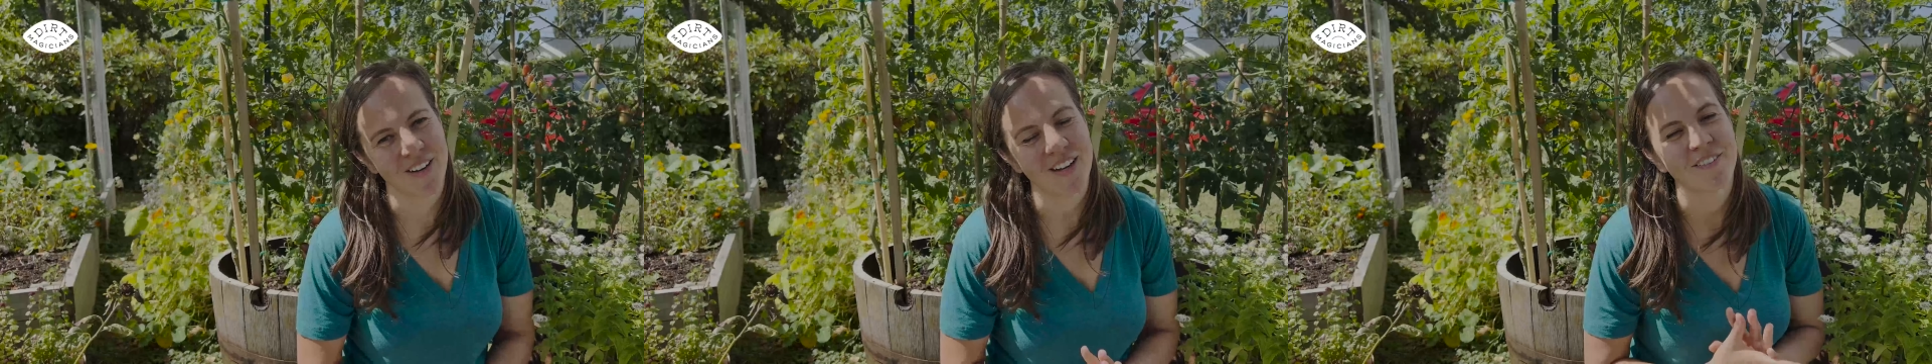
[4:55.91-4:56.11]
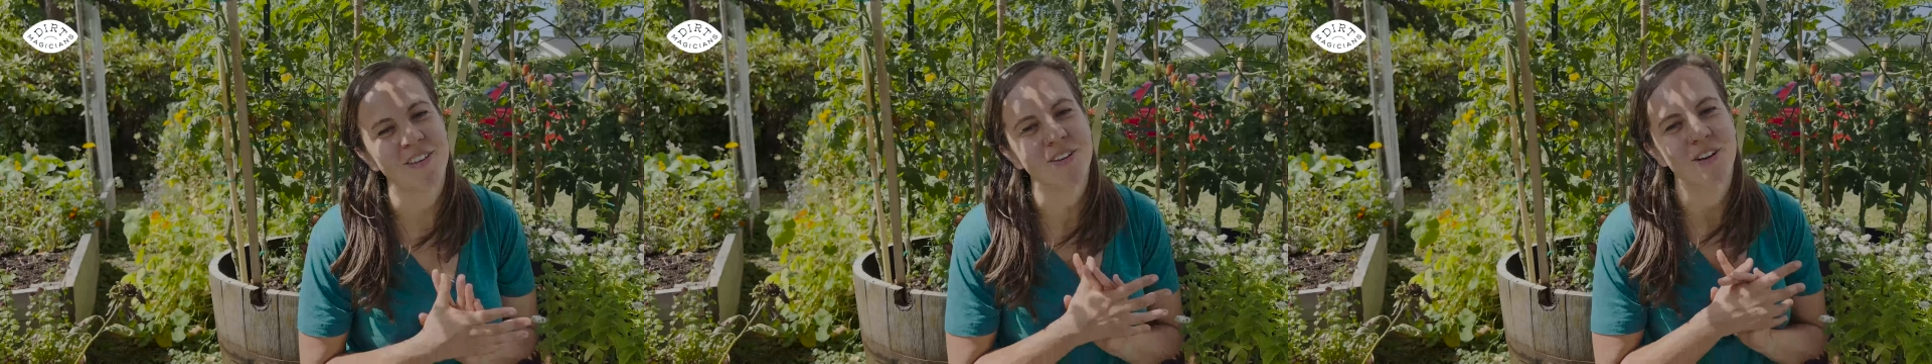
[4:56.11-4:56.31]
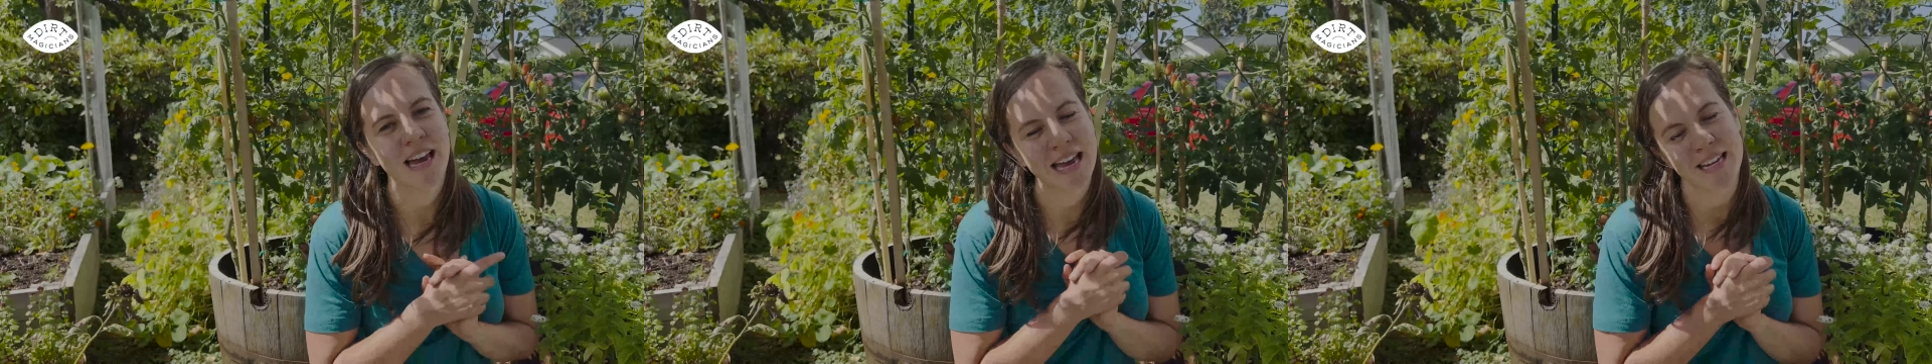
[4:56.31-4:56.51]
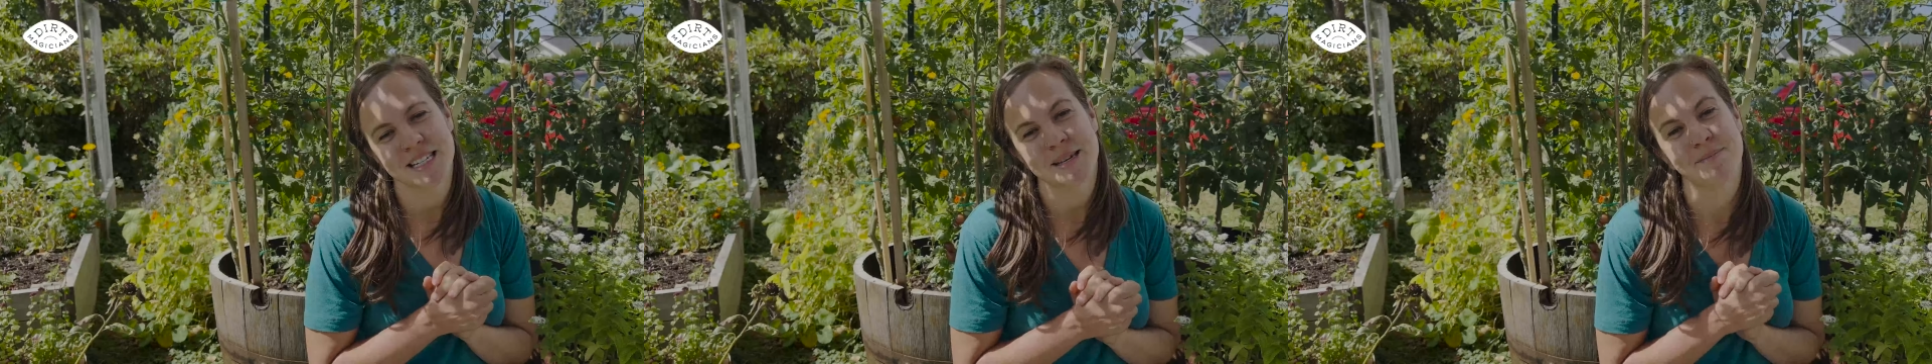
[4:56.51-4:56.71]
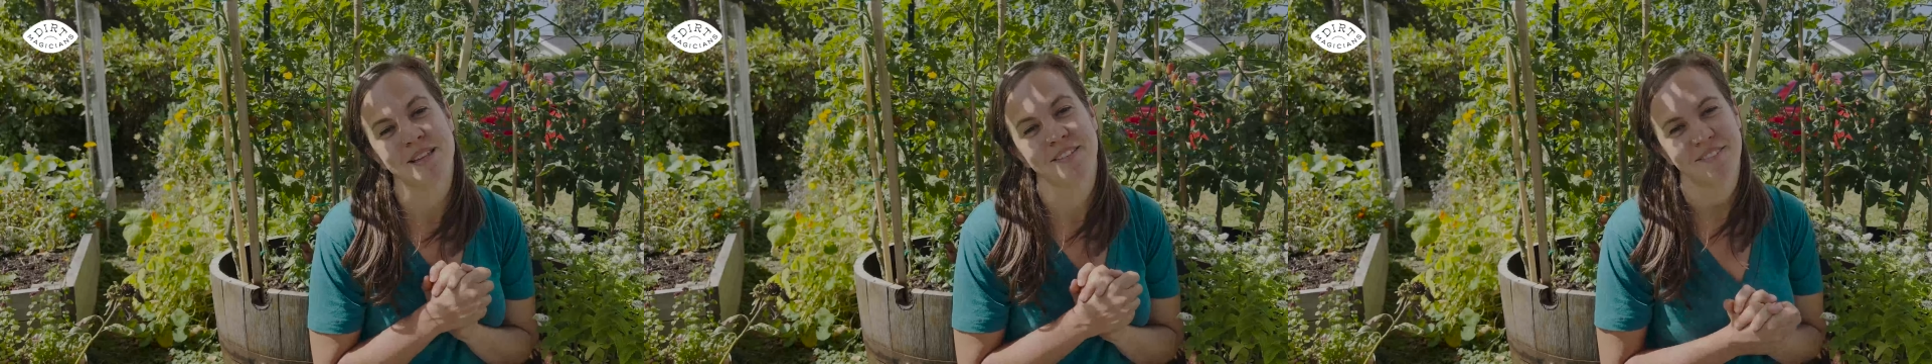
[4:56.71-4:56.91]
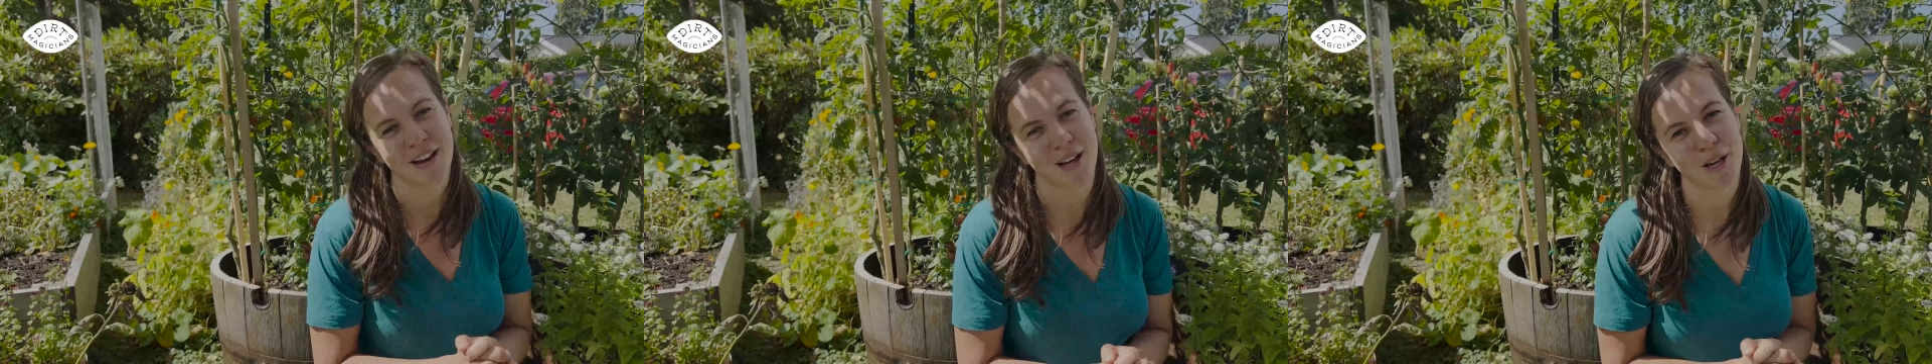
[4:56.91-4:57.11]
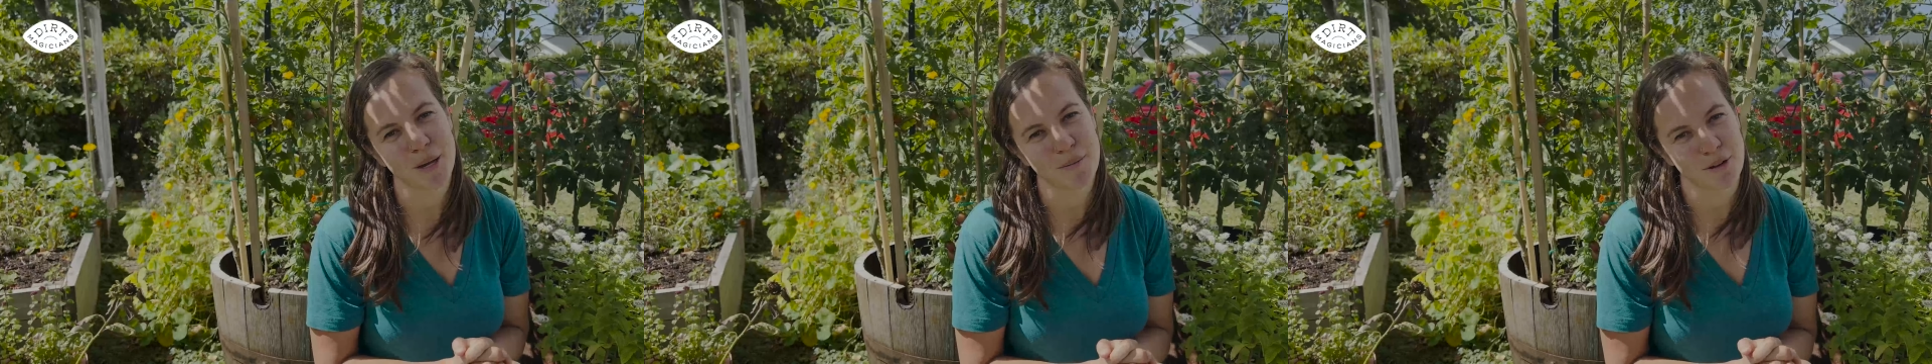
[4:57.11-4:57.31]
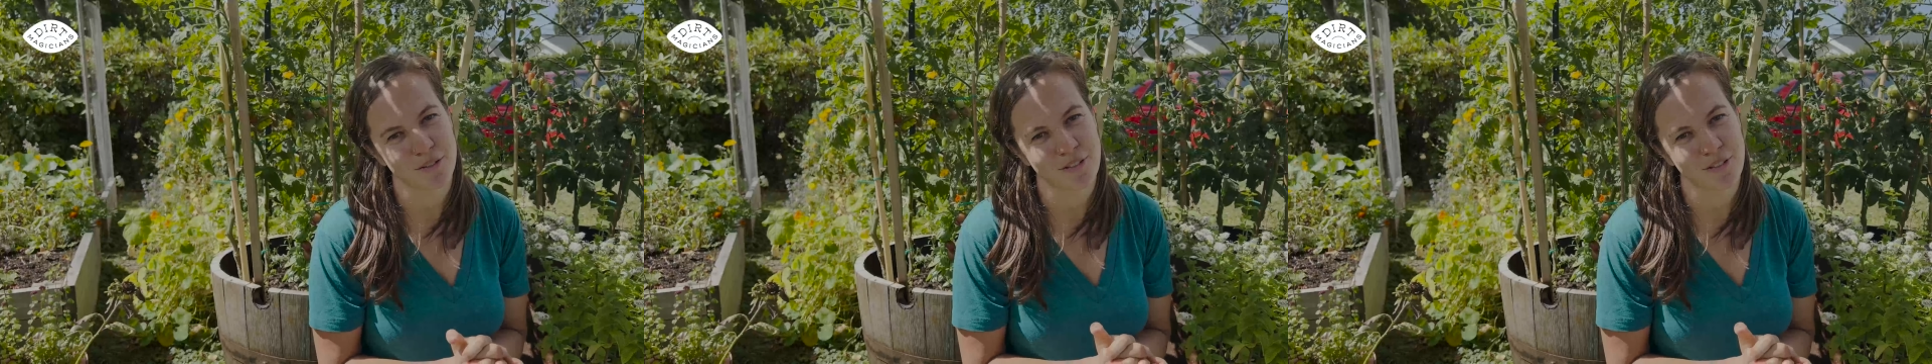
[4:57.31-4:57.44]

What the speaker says: If you gain something valuable